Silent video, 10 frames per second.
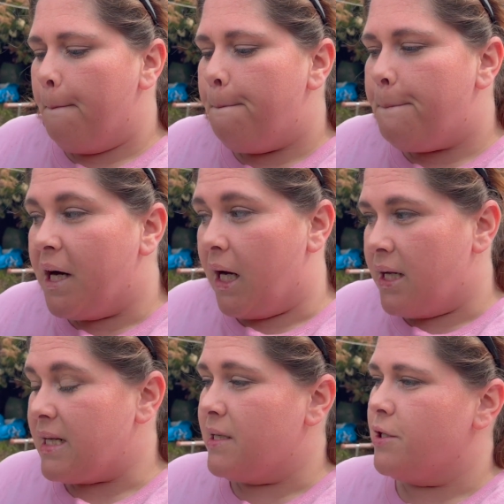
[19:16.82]

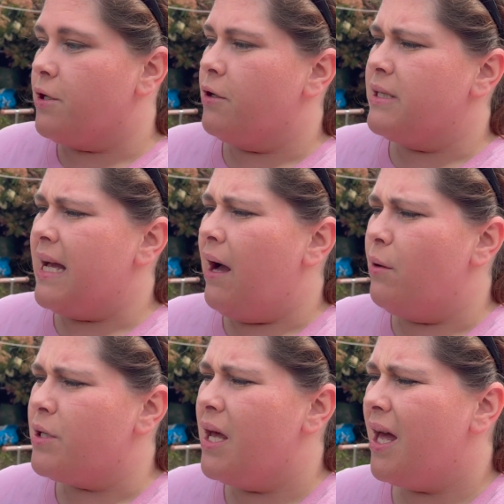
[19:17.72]
But as it turns
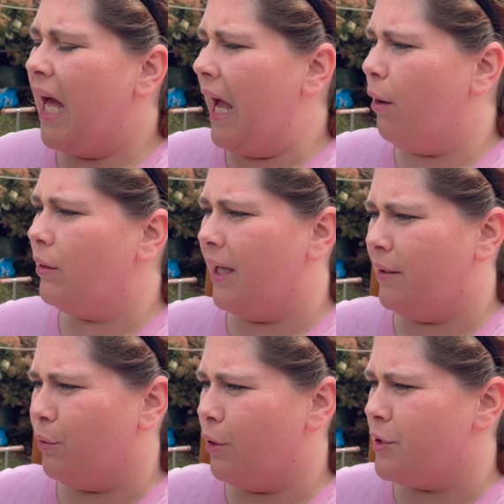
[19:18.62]
out, our
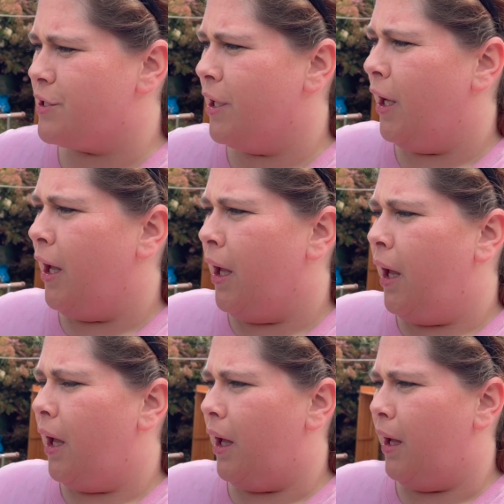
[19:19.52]
landlords
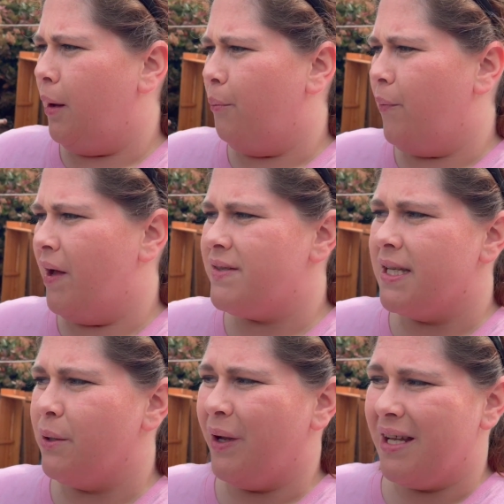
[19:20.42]
have
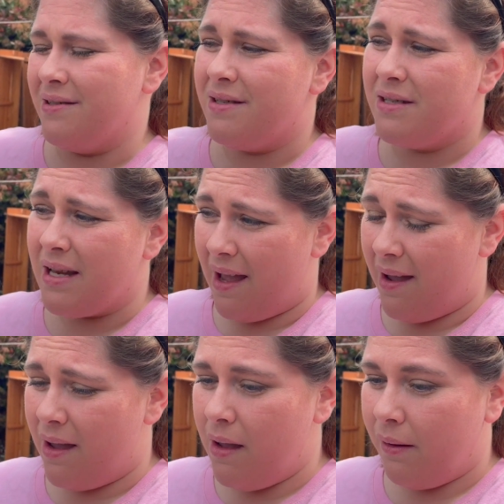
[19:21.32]
said that we can
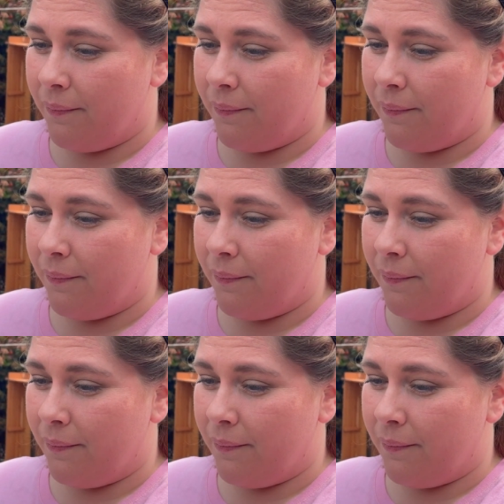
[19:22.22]
stay.